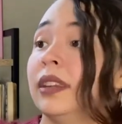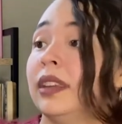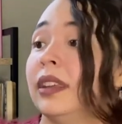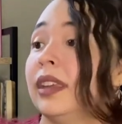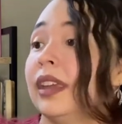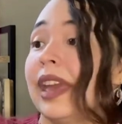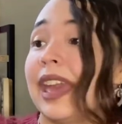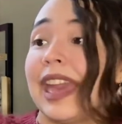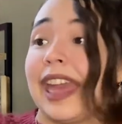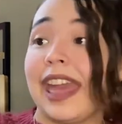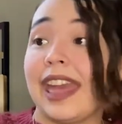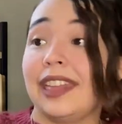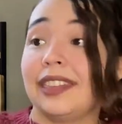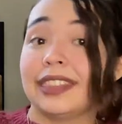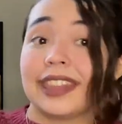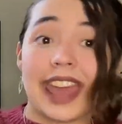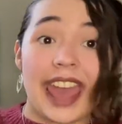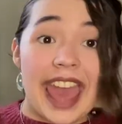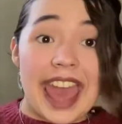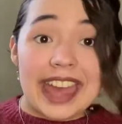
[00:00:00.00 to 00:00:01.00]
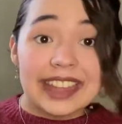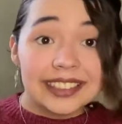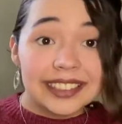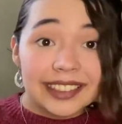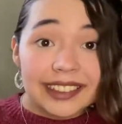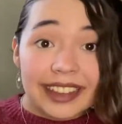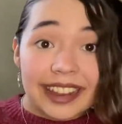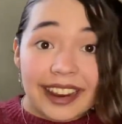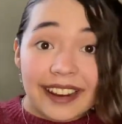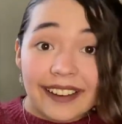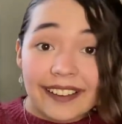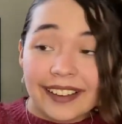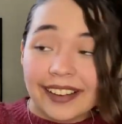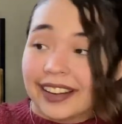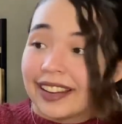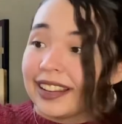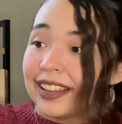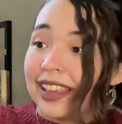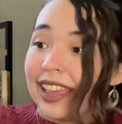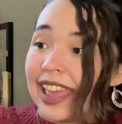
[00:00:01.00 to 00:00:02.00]
and the hat in there.
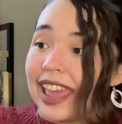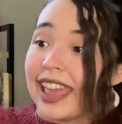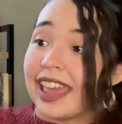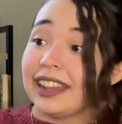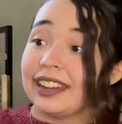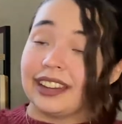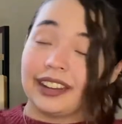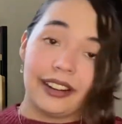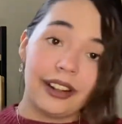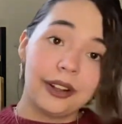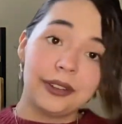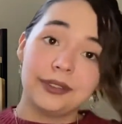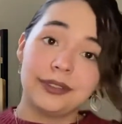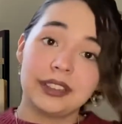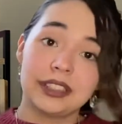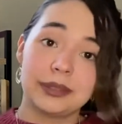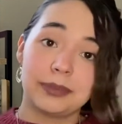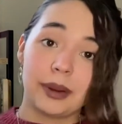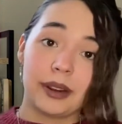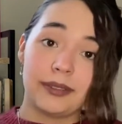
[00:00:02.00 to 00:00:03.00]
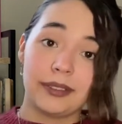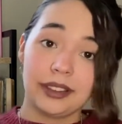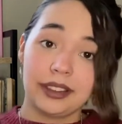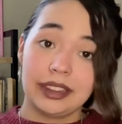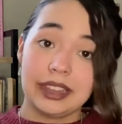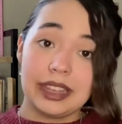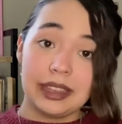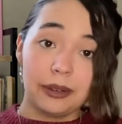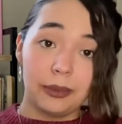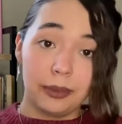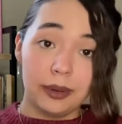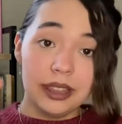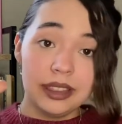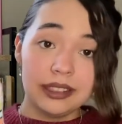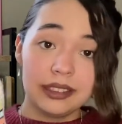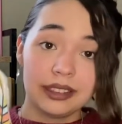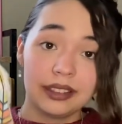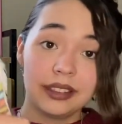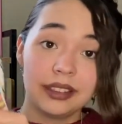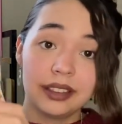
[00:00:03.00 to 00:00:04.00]
And it all fits perfectly
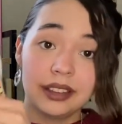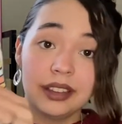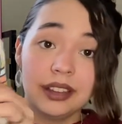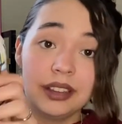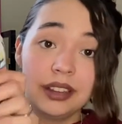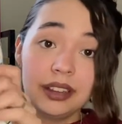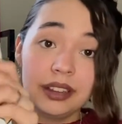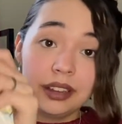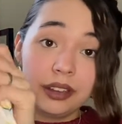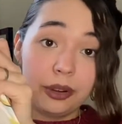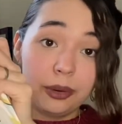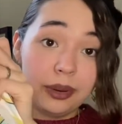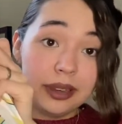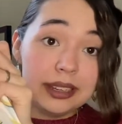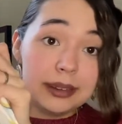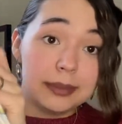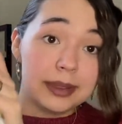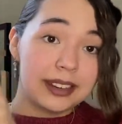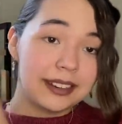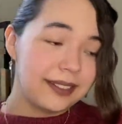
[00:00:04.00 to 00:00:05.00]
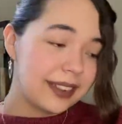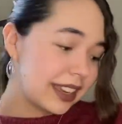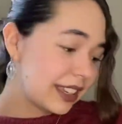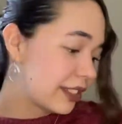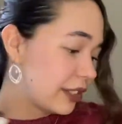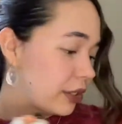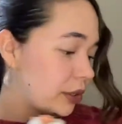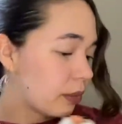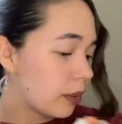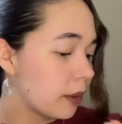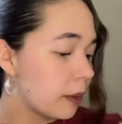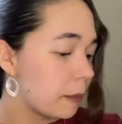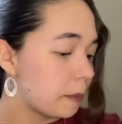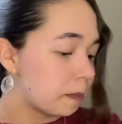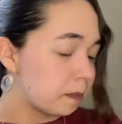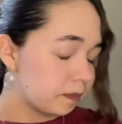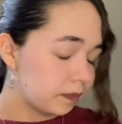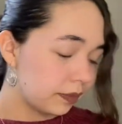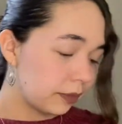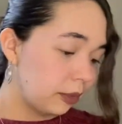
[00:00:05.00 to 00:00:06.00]
with quite a bit of extra room
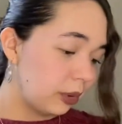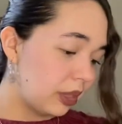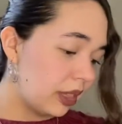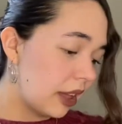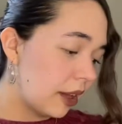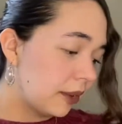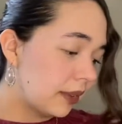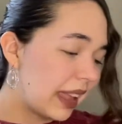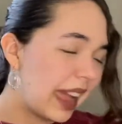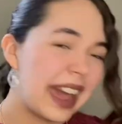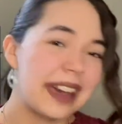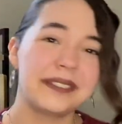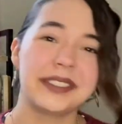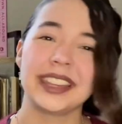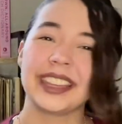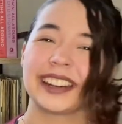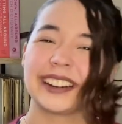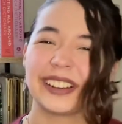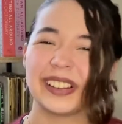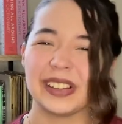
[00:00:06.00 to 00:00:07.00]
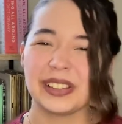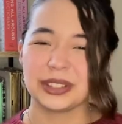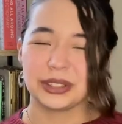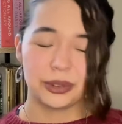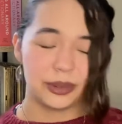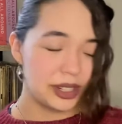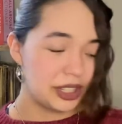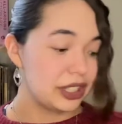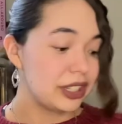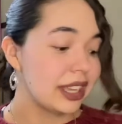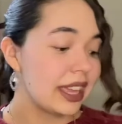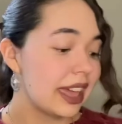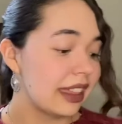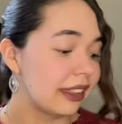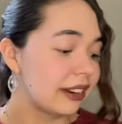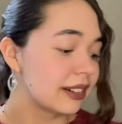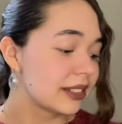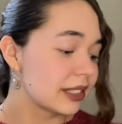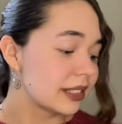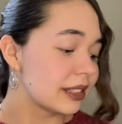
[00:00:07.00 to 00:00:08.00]
without having it all squished
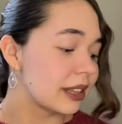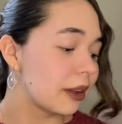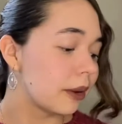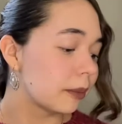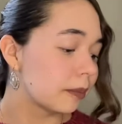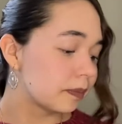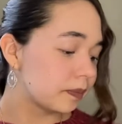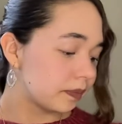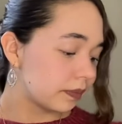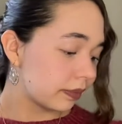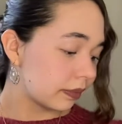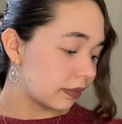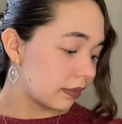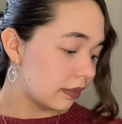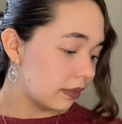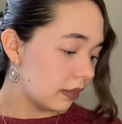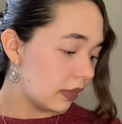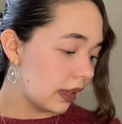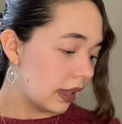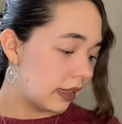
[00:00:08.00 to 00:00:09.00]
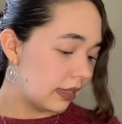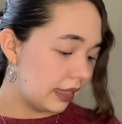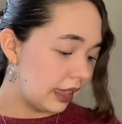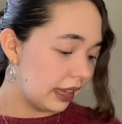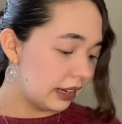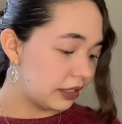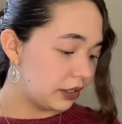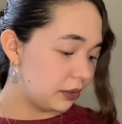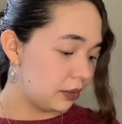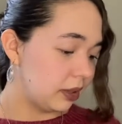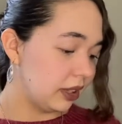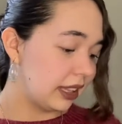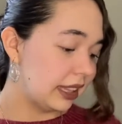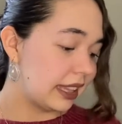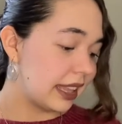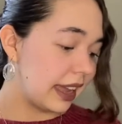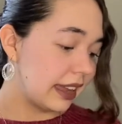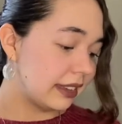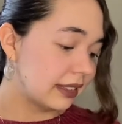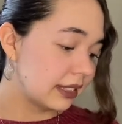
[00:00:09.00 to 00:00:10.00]
together. So that is really
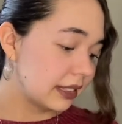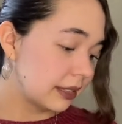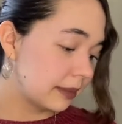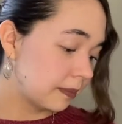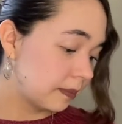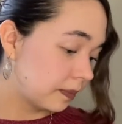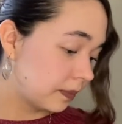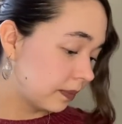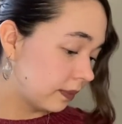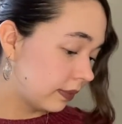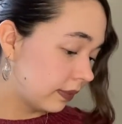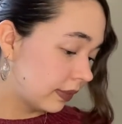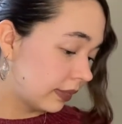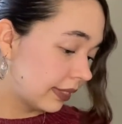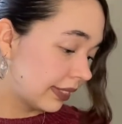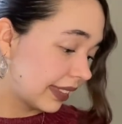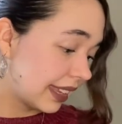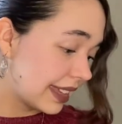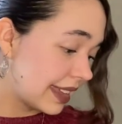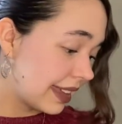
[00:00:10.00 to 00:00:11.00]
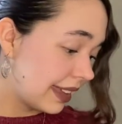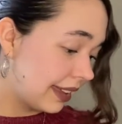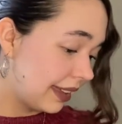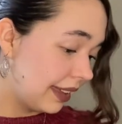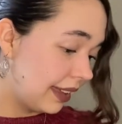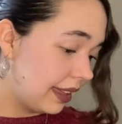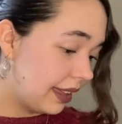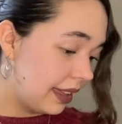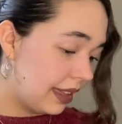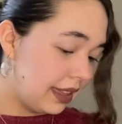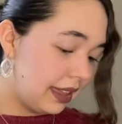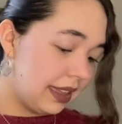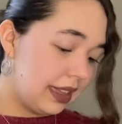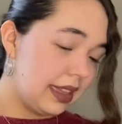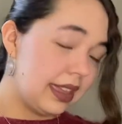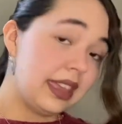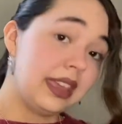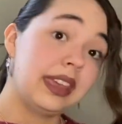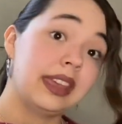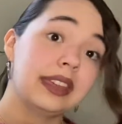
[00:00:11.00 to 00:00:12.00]
nice.
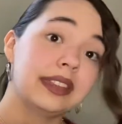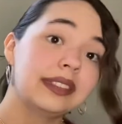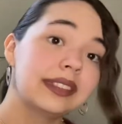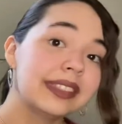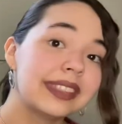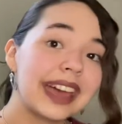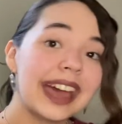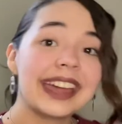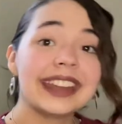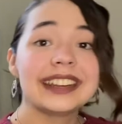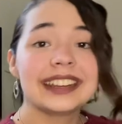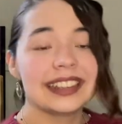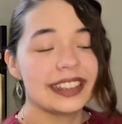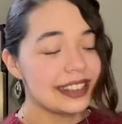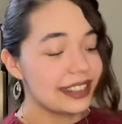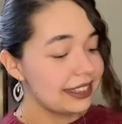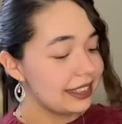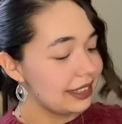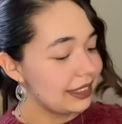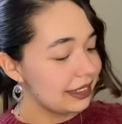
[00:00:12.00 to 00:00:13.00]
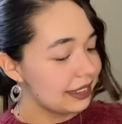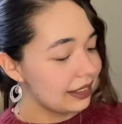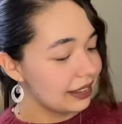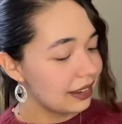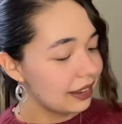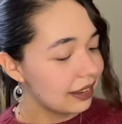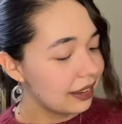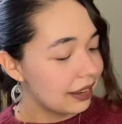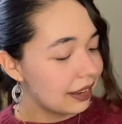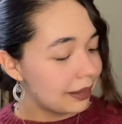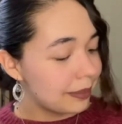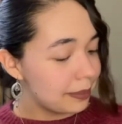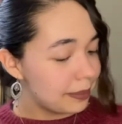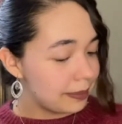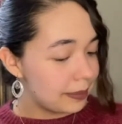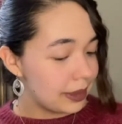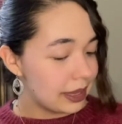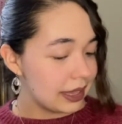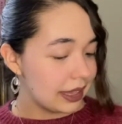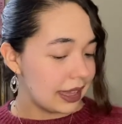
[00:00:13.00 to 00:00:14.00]
And that is
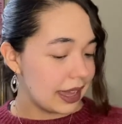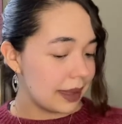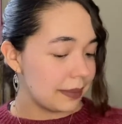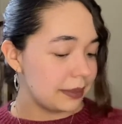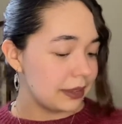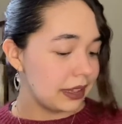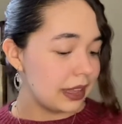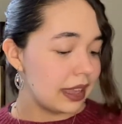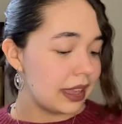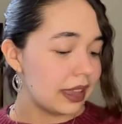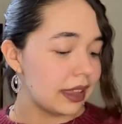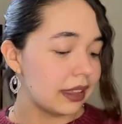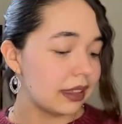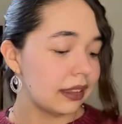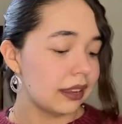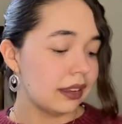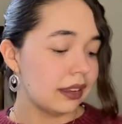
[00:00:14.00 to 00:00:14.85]
being kept in